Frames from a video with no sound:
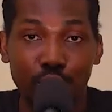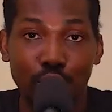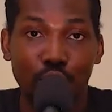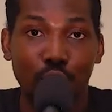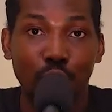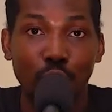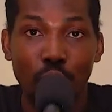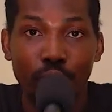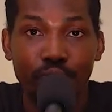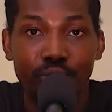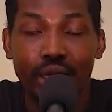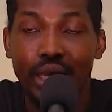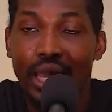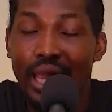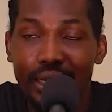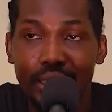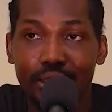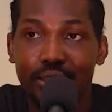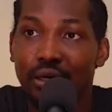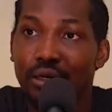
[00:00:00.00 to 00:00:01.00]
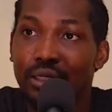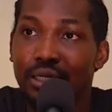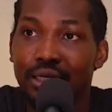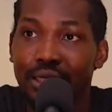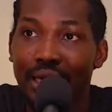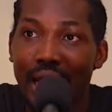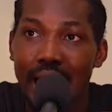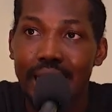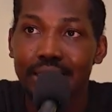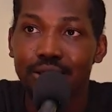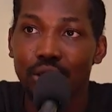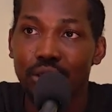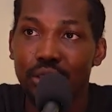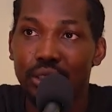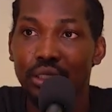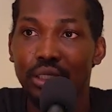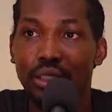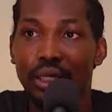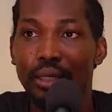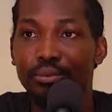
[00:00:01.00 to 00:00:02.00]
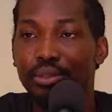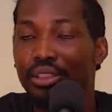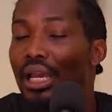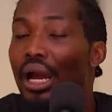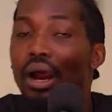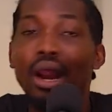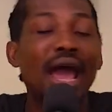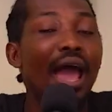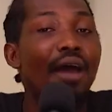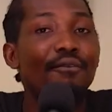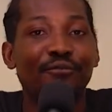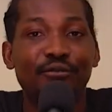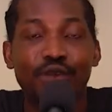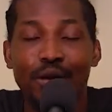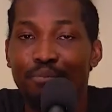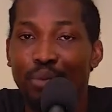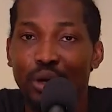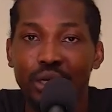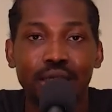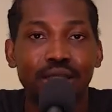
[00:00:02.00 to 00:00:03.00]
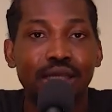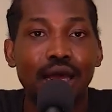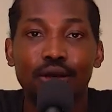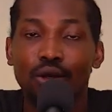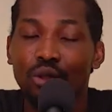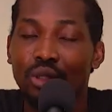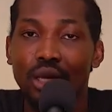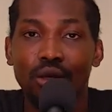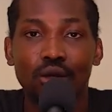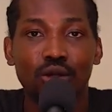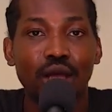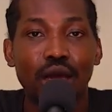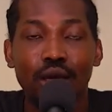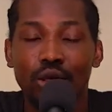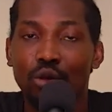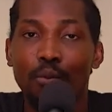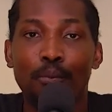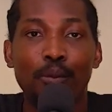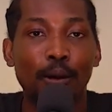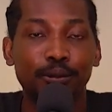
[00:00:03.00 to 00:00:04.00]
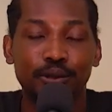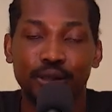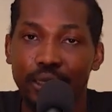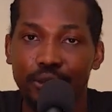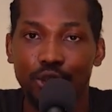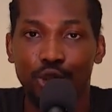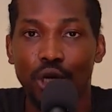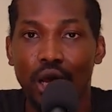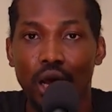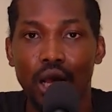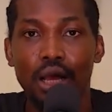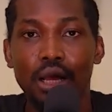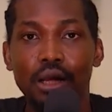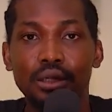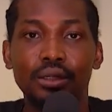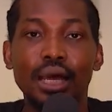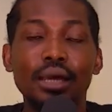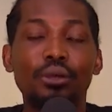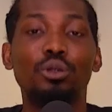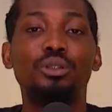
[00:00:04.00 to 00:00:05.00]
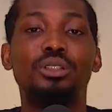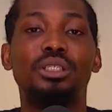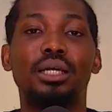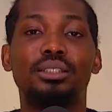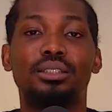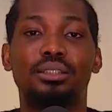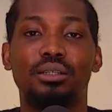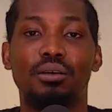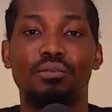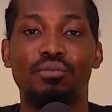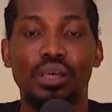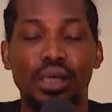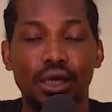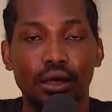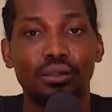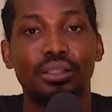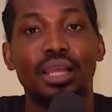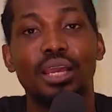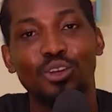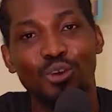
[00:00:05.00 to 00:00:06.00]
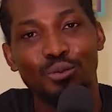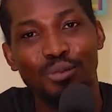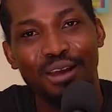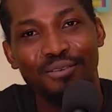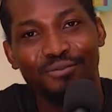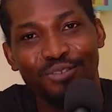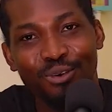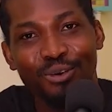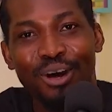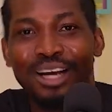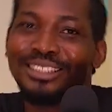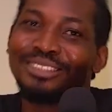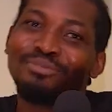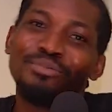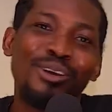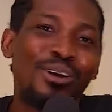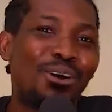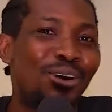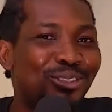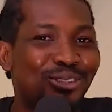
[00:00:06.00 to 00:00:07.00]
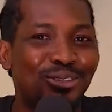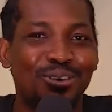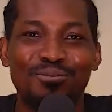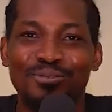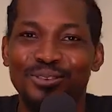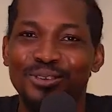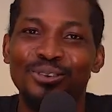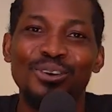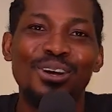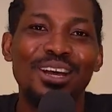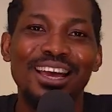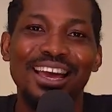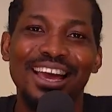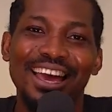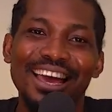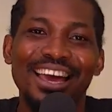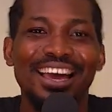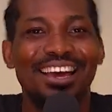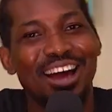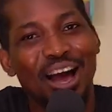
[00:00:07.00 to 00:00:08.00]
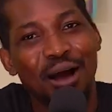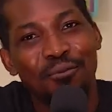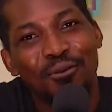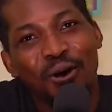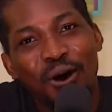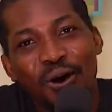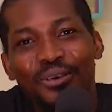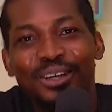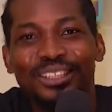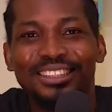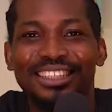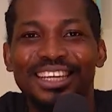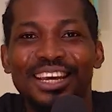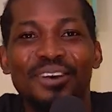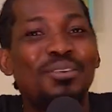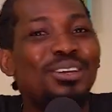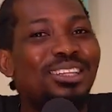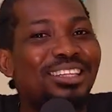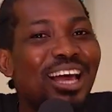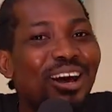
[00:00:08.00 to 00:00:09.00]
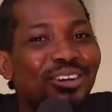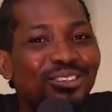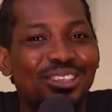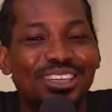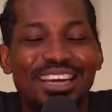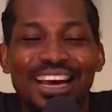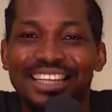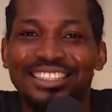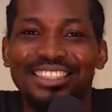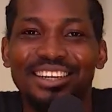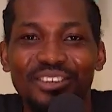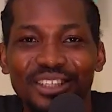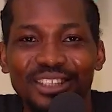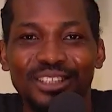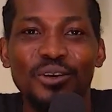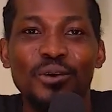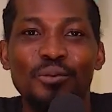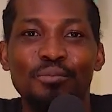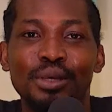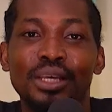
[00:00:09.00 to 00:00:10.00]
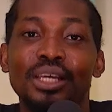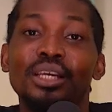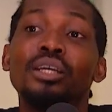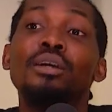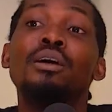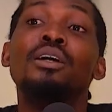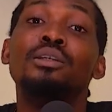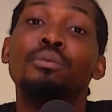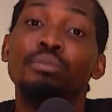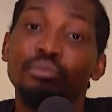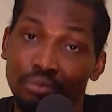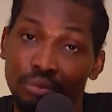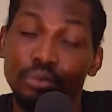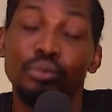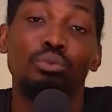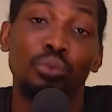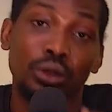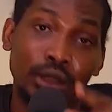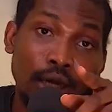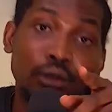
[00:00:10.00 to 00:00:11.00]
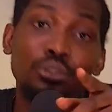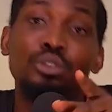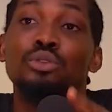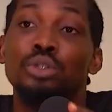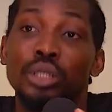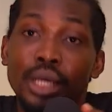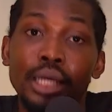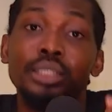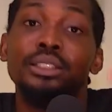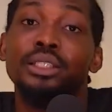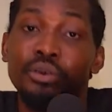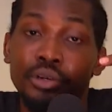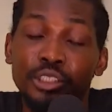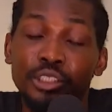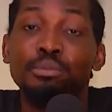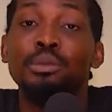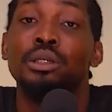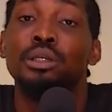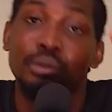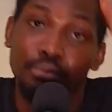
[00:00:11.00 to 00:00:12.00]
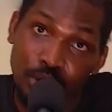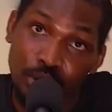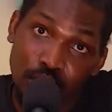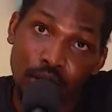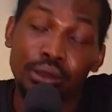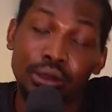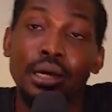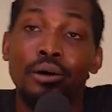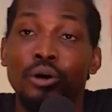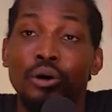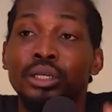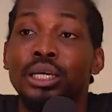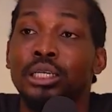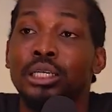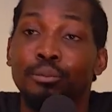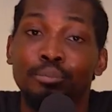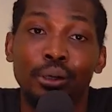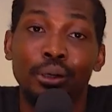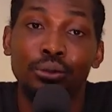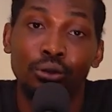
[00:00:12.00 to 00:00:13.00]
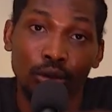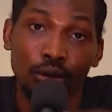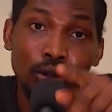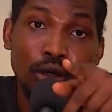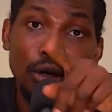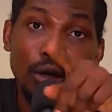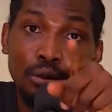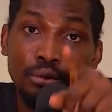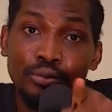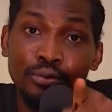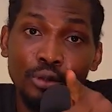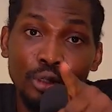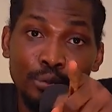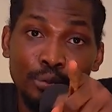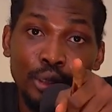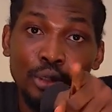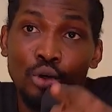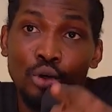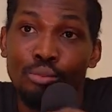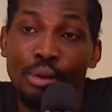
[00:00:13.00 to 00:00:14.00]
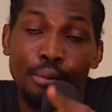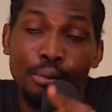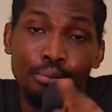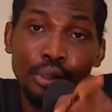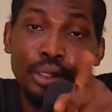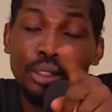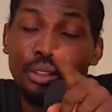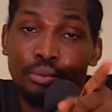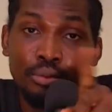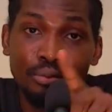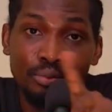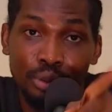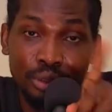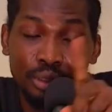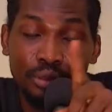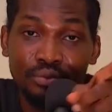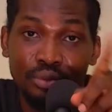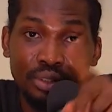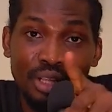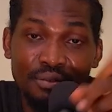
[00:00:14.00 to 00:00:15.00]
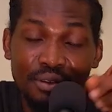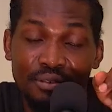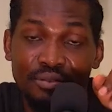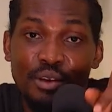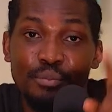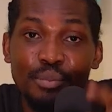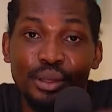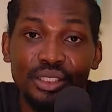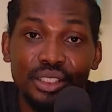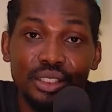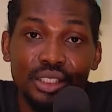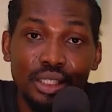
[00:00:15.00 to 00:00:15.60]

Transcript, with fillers: crew, the editor, the guys on the MCR, everybody. Thank you, thank you, thank you, Pop Central. Thank you, DSTV. Thank you, my viewers. Because of you, eh, I'm always here. Without you guys, there is no me. Without you guys, there is me. Because my God, I depend on. If you depend on human being, you If you a person.